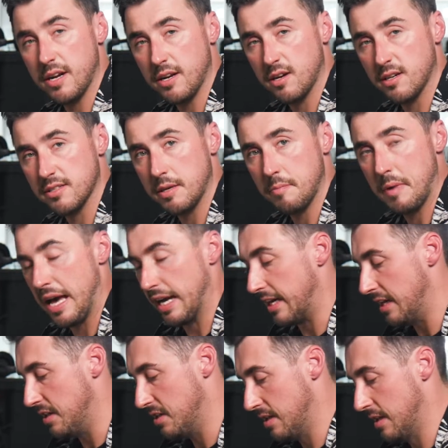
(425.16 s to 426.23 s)
nicely
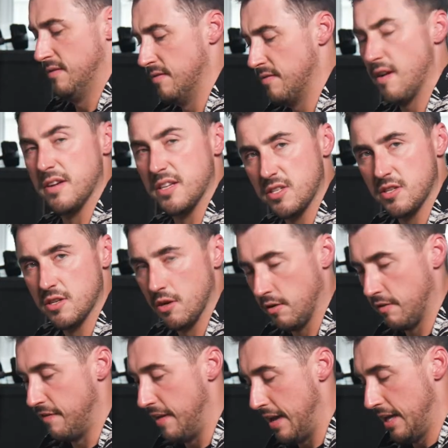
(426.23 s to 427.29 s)
packaged. Very snug
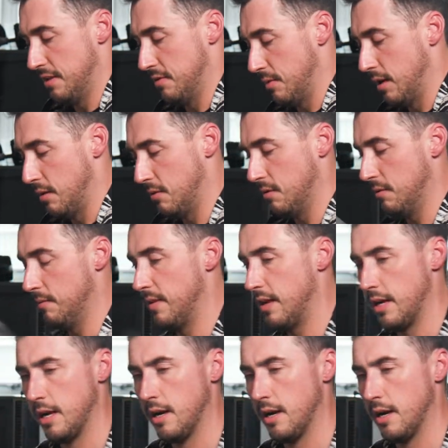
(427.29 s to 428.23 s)
fit as well. Oh, there you go.